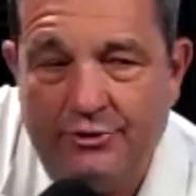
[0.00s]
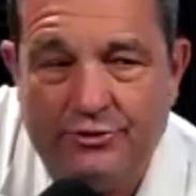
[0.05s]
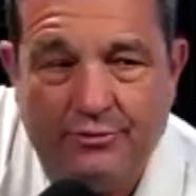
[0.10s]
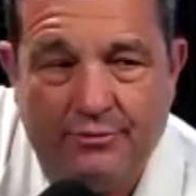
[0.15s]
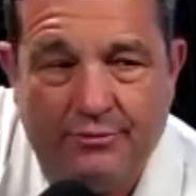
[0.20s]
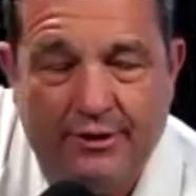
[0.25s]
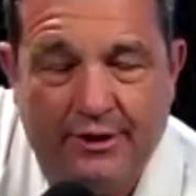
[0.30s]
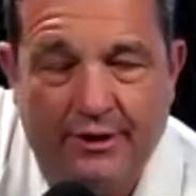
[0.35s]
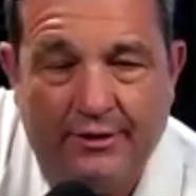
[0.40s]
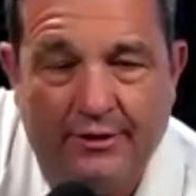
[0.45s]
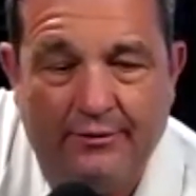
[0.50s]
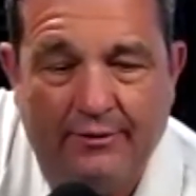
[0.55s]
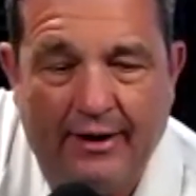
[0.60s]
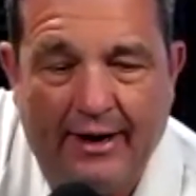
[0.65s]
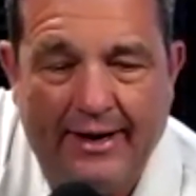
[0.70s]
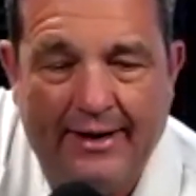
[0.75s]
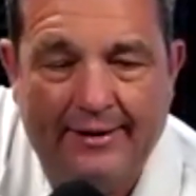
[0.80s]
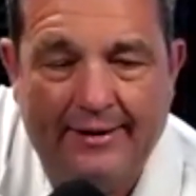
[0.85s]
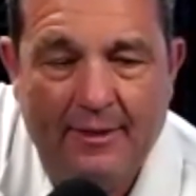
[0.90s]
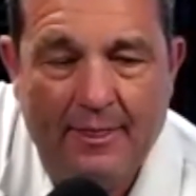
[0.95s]

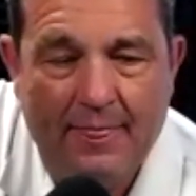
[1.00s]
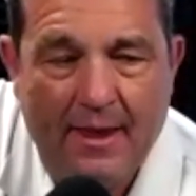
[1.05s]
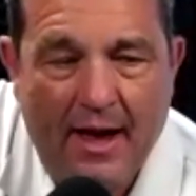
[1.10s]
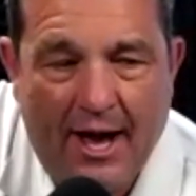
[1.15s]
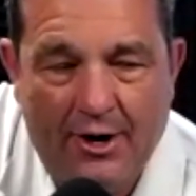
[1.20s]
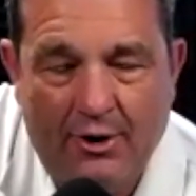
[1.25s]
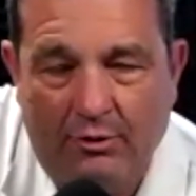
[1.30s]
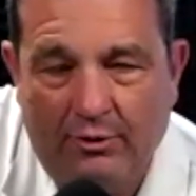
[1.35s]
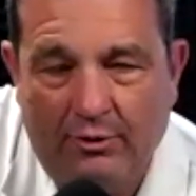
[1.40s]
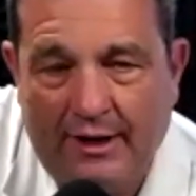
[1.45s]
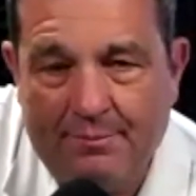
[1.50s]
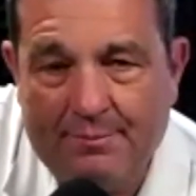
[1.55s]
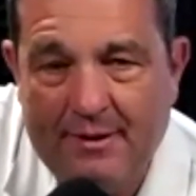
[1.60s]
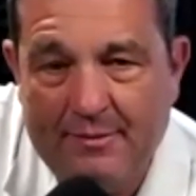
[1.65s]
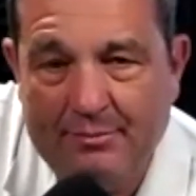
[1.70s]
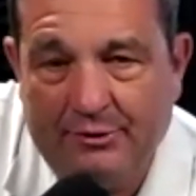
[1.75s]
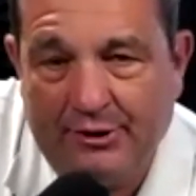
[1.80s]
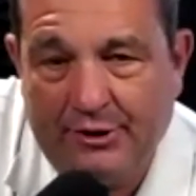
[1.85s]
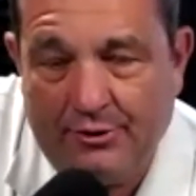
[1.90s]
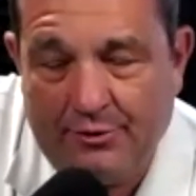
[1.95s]
I don't like people
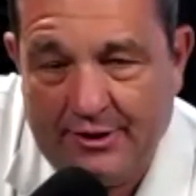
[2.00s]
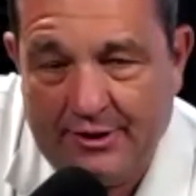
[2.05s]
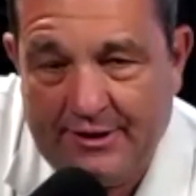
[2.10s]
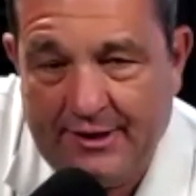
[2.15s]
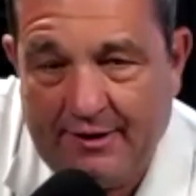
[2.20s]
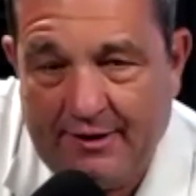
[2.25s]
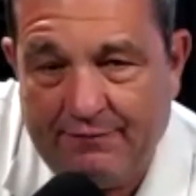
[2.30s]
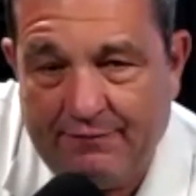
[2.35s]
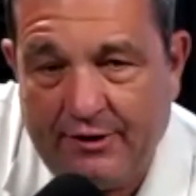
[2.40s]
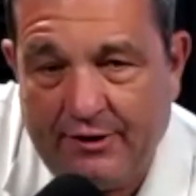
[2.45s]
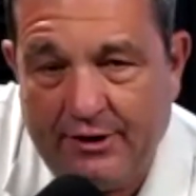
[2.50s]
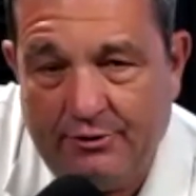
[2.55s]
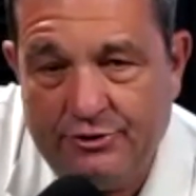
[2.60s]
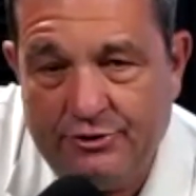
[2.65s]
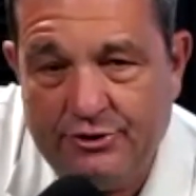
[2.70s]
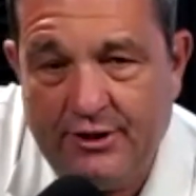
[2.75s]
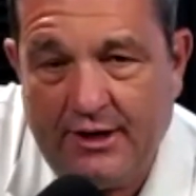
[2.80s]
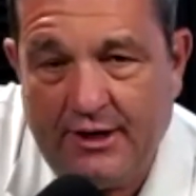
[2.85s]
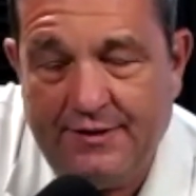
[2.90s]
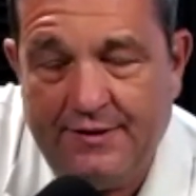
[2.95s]
to go into debt for
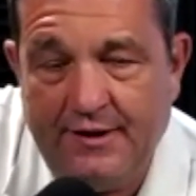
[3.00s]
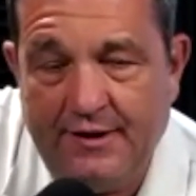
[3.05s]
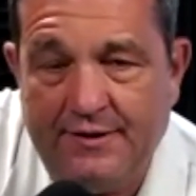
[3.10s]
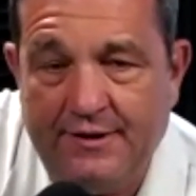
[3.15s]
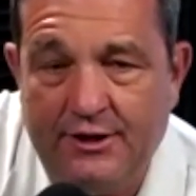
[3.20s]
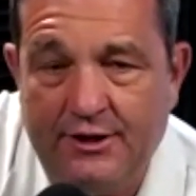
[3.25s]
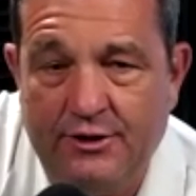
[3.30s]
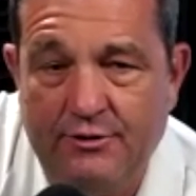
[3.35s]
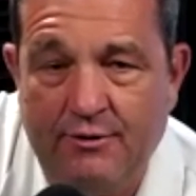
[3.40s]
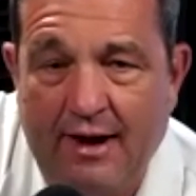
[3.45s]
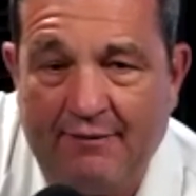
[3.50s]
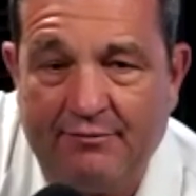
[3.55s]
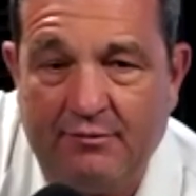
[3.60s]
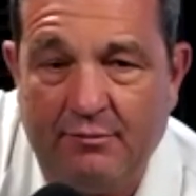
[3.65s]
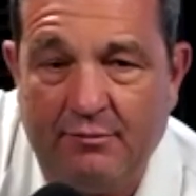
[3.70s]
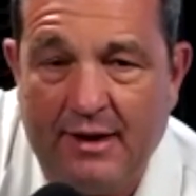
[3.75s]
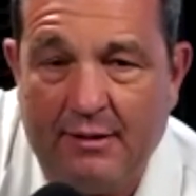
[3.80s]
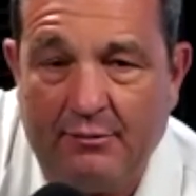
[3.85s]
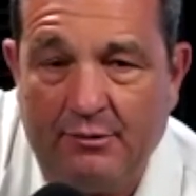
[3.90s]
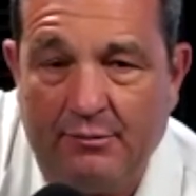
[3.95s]
coaching. I think that you have to be
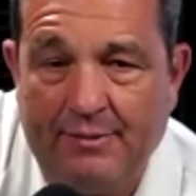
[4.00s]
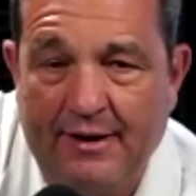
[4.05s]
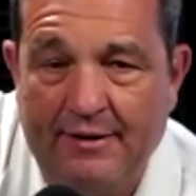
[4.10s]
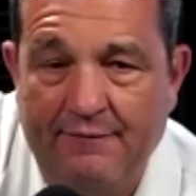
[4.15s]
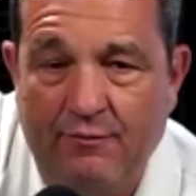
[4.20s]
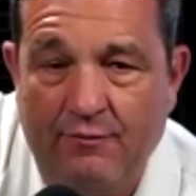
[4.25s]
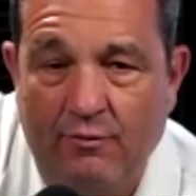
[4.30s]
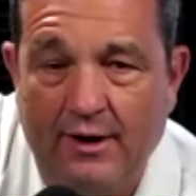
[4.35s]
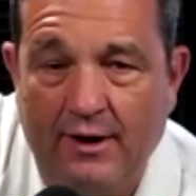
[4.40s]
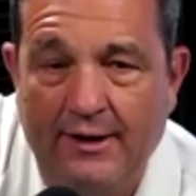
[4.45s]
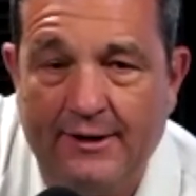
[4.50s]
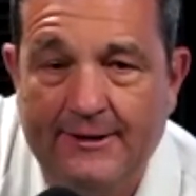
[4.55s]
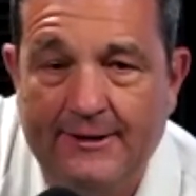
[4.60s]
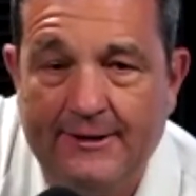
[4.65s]
able to pay for it.